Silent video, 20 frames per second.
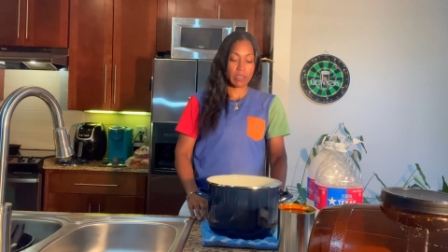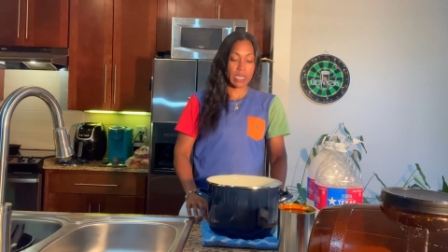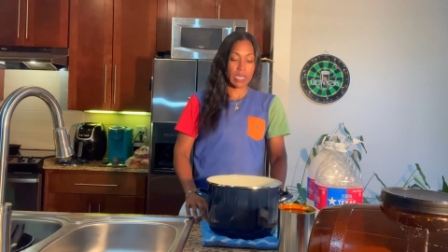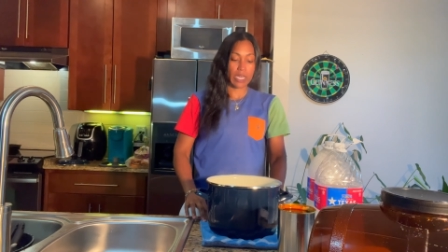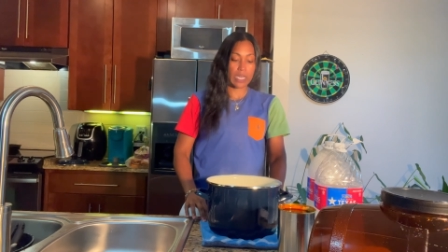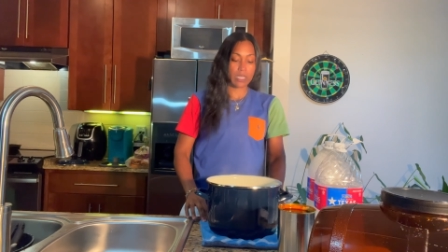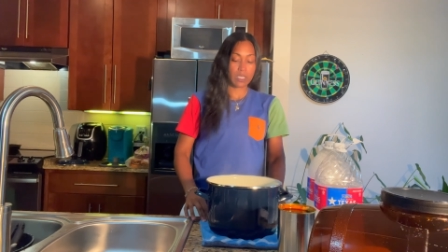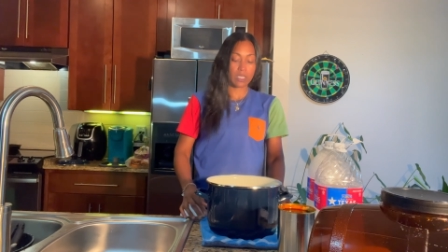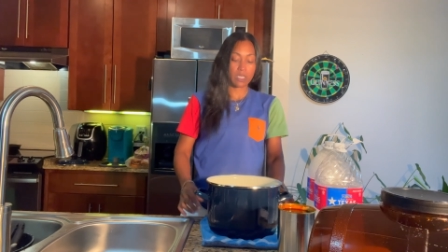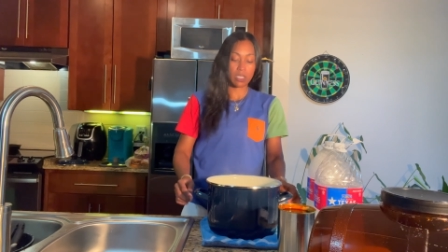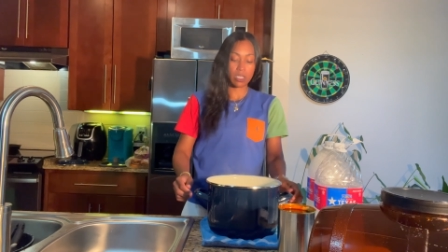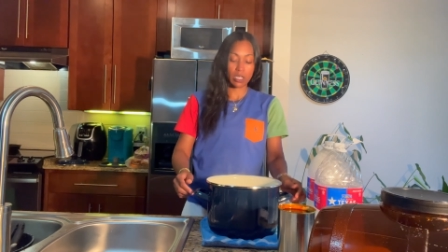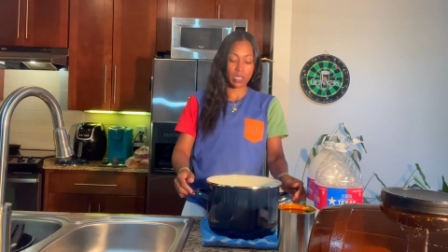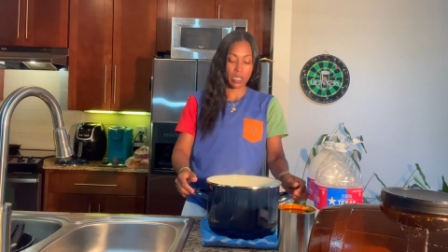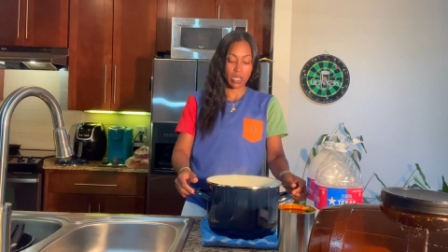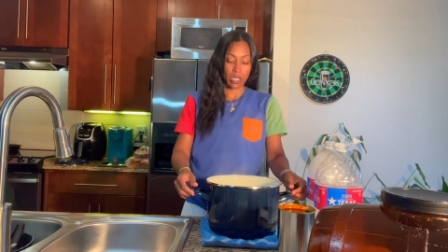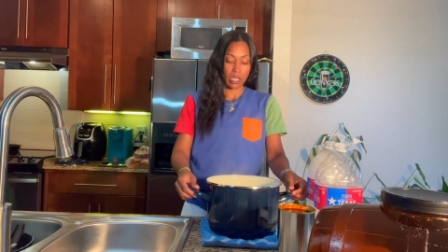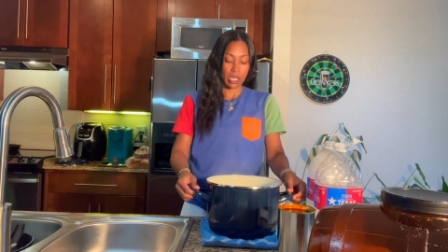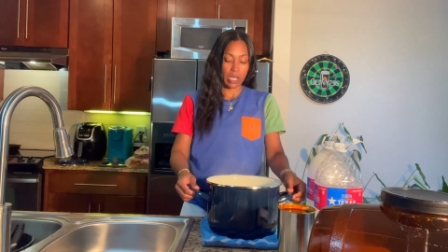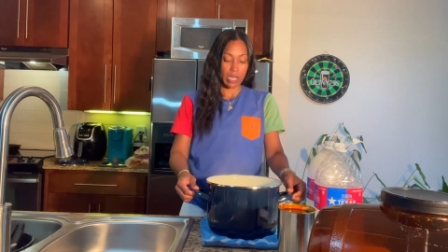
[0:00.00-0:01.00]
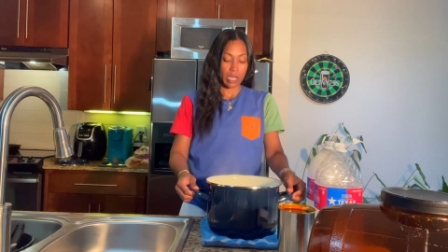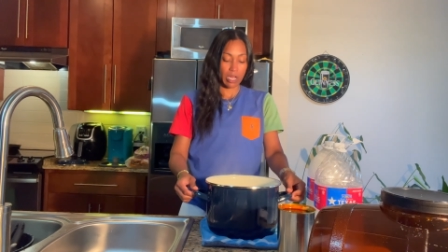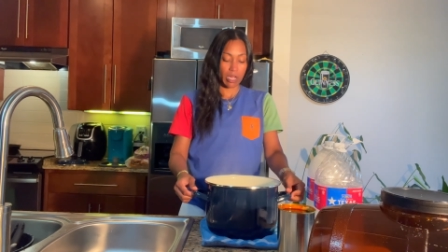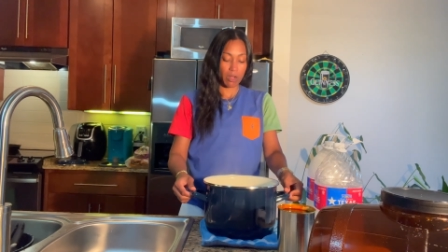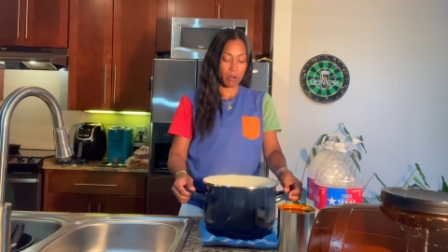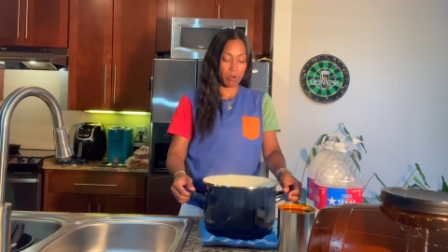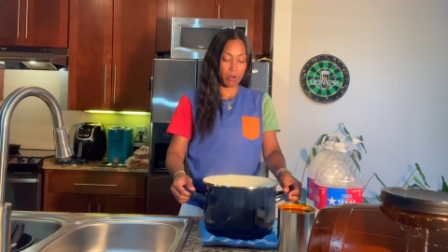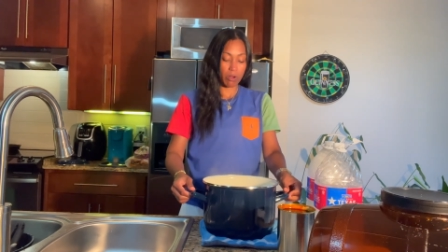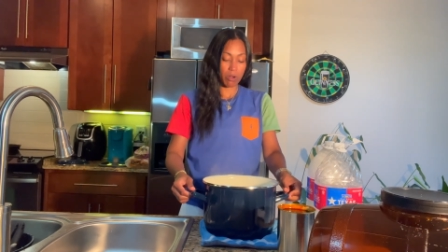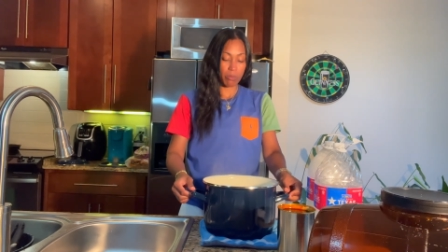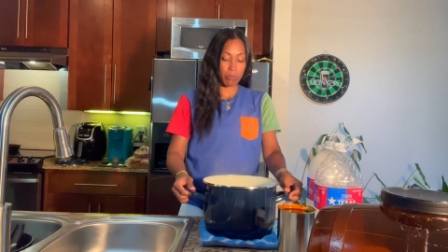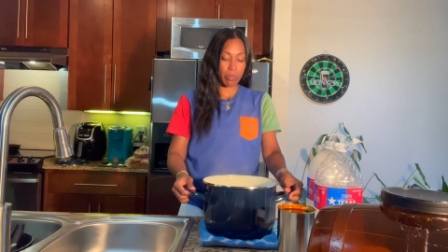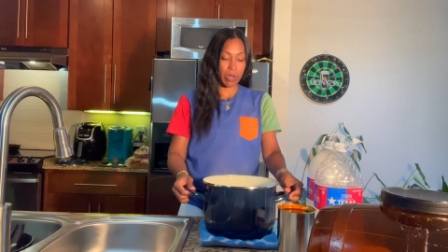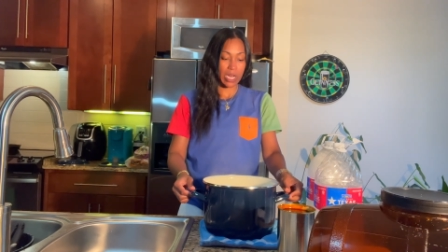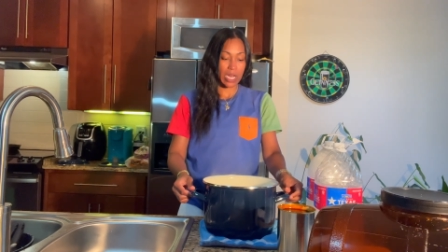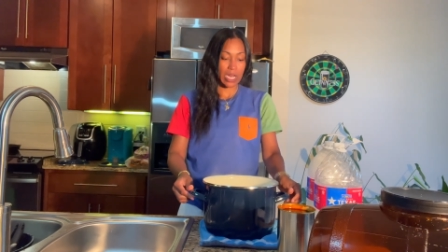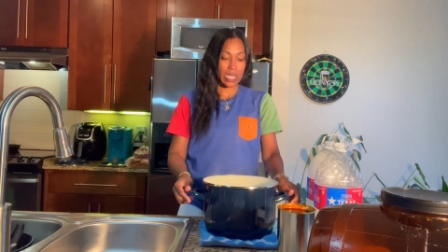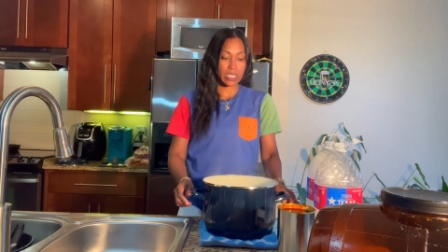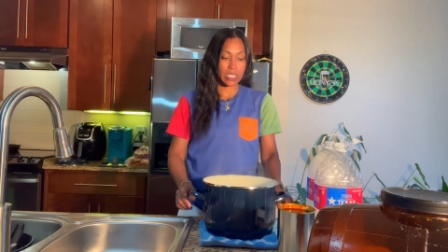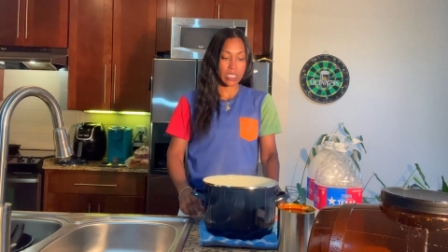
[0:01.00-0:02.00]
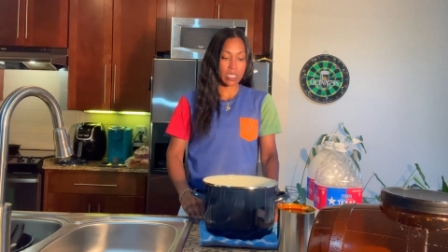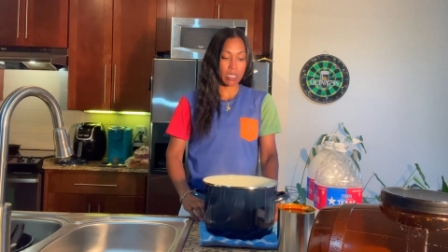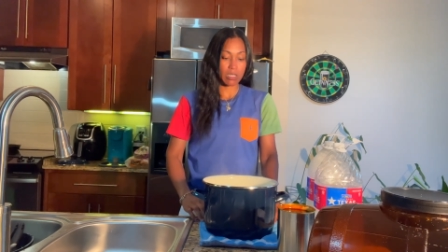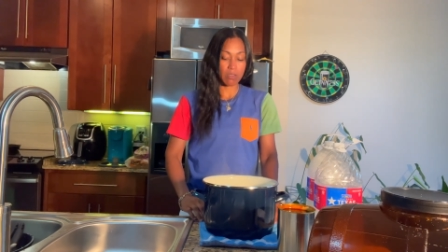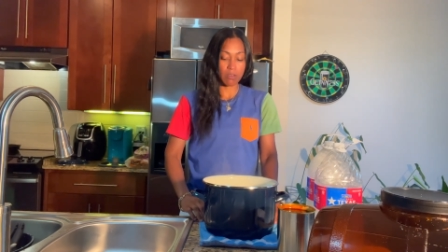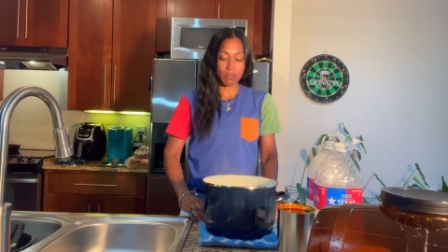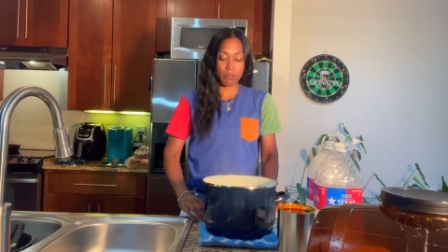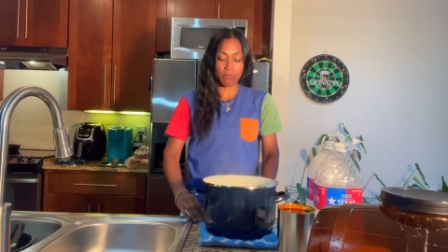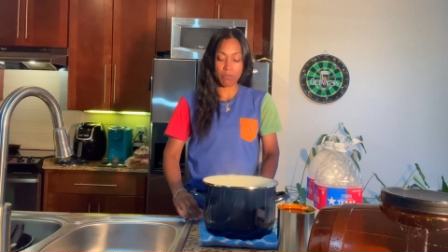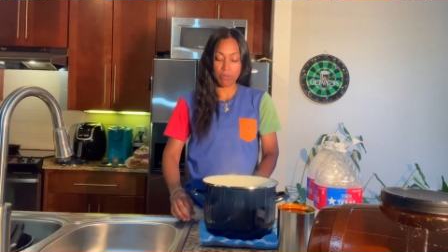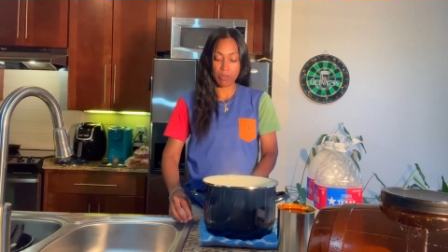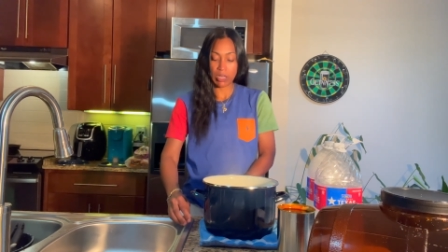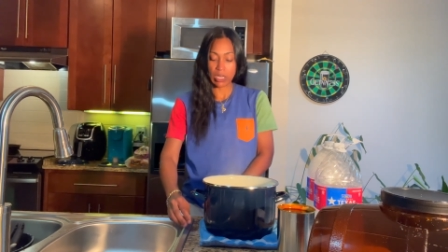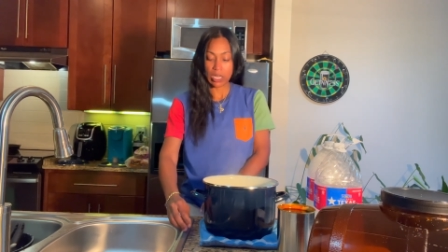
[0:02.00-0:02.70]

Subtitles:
got our pot of